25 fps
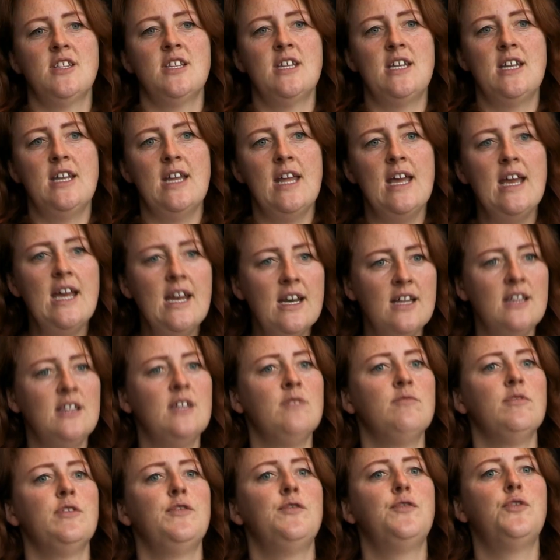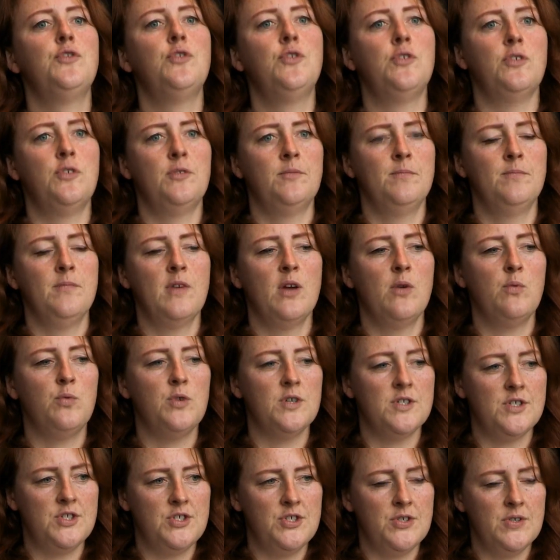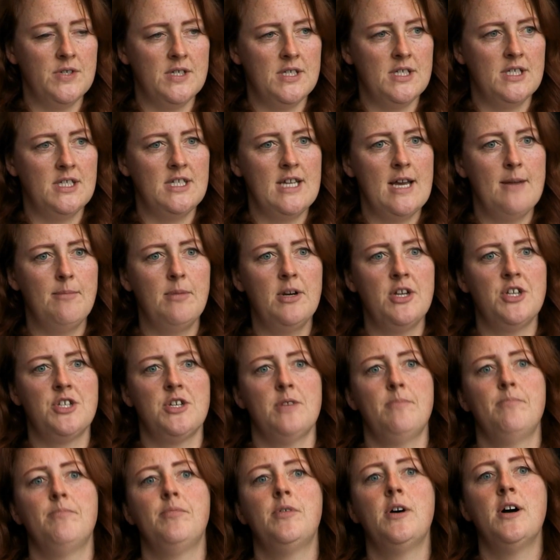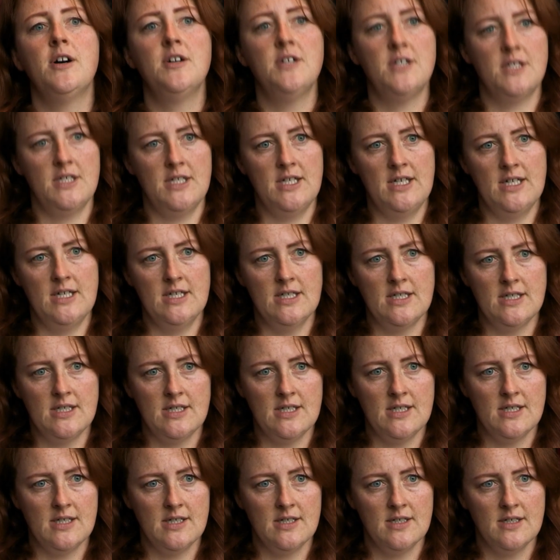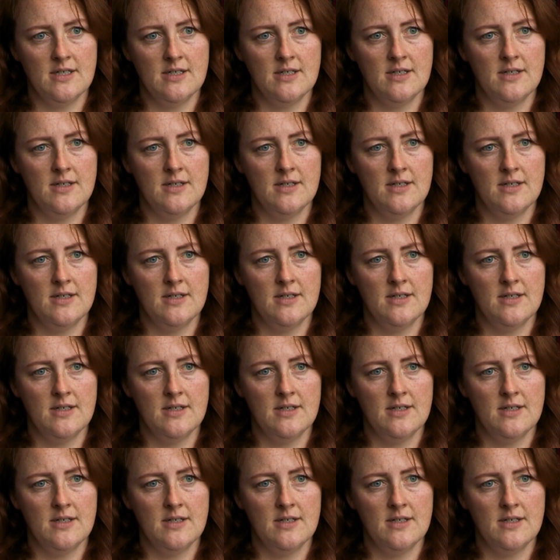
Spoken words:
The need in the reform was to establish a process